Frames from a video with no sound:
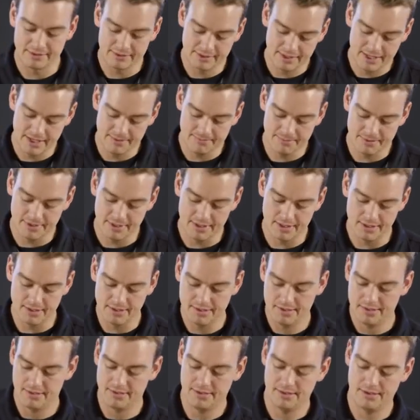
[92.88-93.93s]
keep the
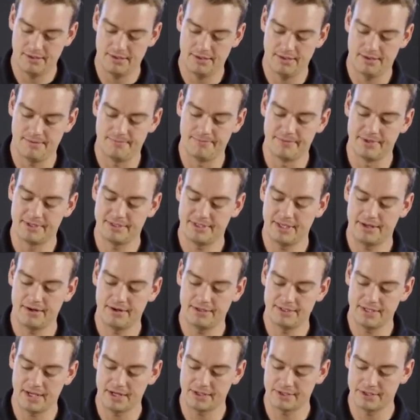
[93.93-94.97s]
center
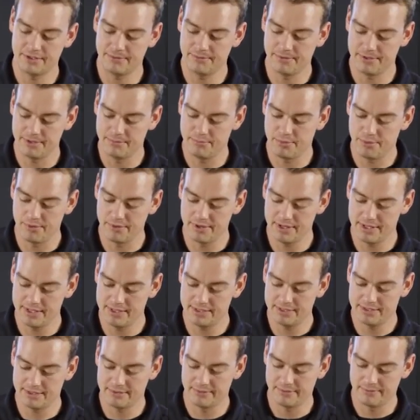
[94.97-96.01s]
section where the bore
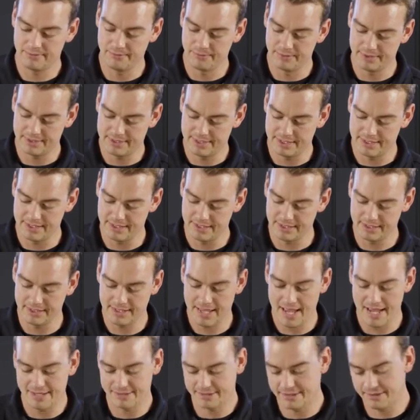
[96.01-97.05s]
is with the
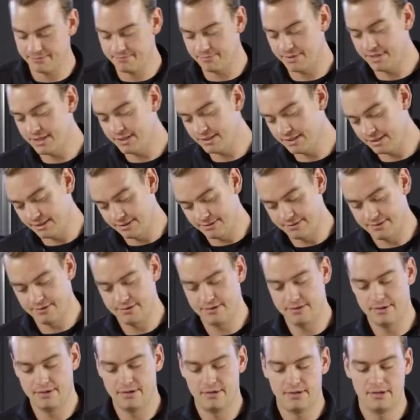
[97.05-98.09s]
gasket piece.
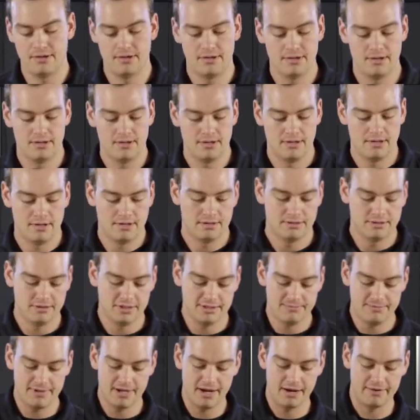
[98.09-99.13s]
So
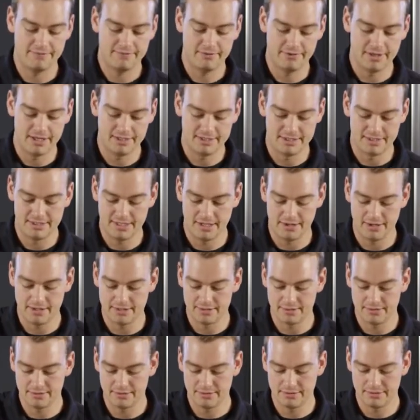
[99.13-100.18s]
just be careful not to tear
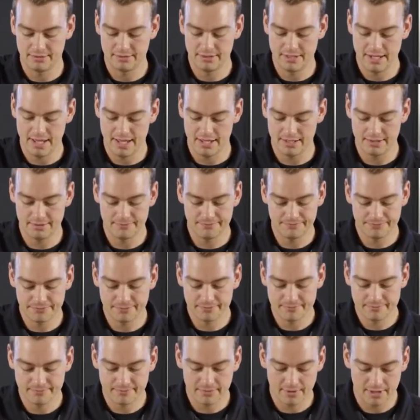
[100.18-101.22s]
it yet,
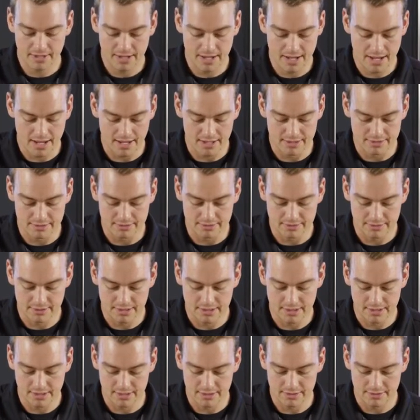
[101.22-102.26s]
and
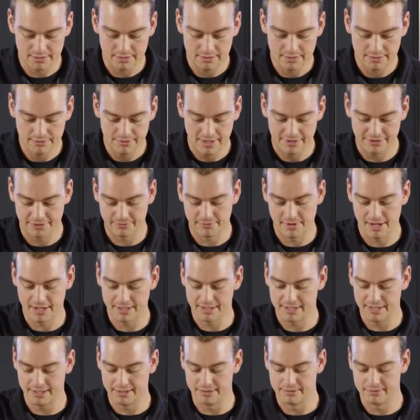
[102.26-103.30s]
that the
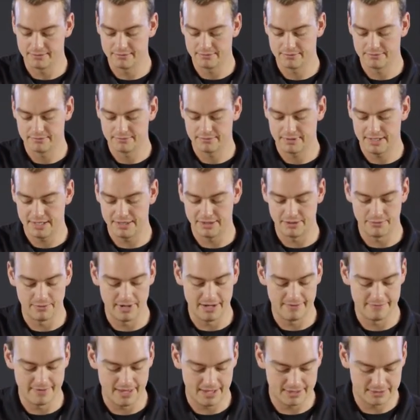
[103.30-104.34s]
rod can get in the
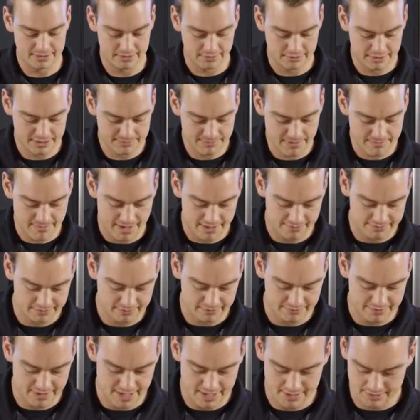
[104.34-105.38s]
way of that. So just be
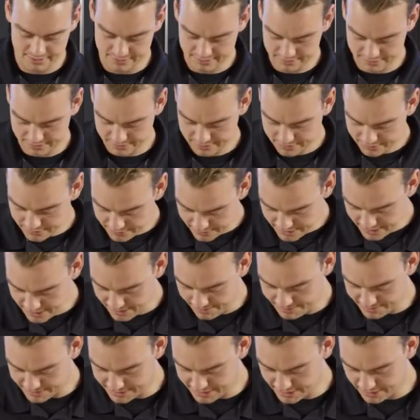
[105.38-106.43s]
mindful of that
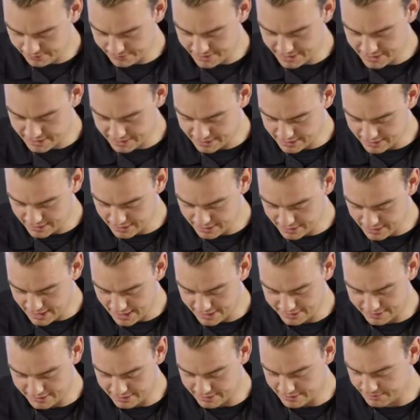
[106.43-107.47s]
up until we get the
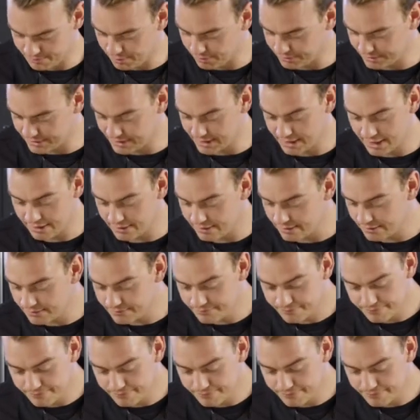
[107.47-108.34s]
cases bolted together.